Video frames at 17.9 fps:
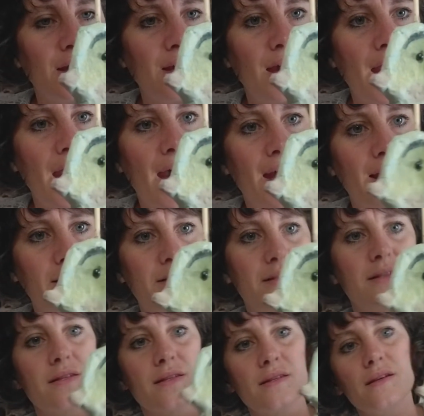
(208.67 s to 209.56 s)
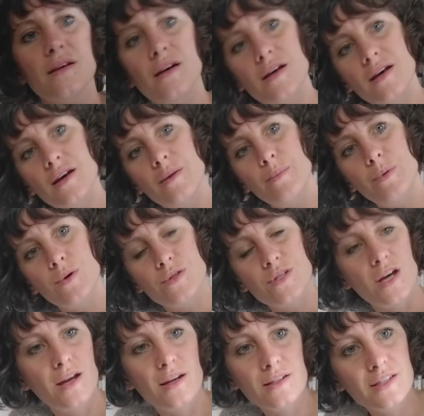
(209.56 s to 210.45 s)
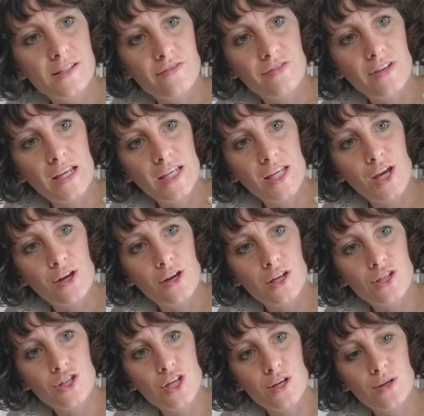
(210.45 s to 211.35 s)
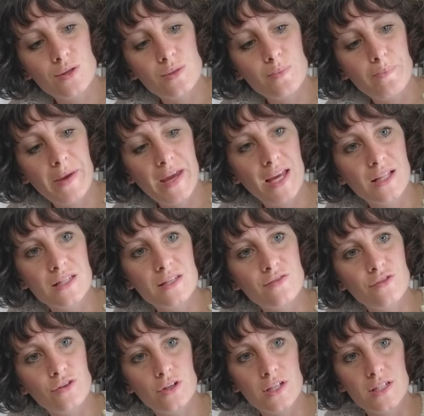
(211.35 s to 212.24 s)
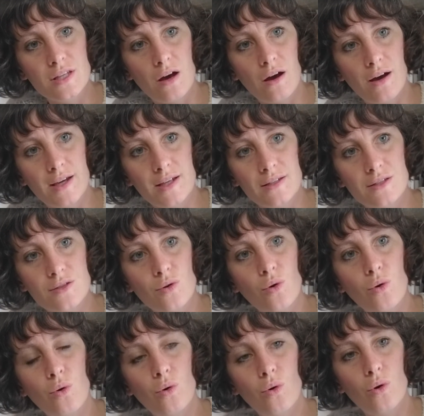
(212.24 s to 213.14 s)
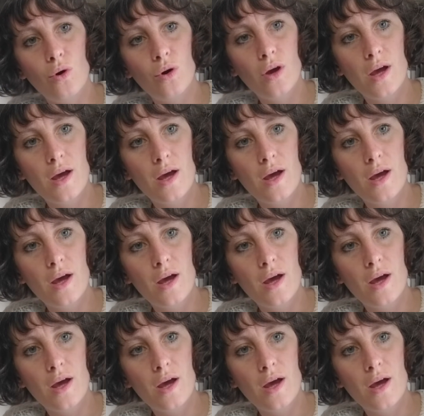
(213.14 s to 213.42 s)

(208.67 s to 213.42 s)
ends. But alternatively, you could use beads for his eyes, or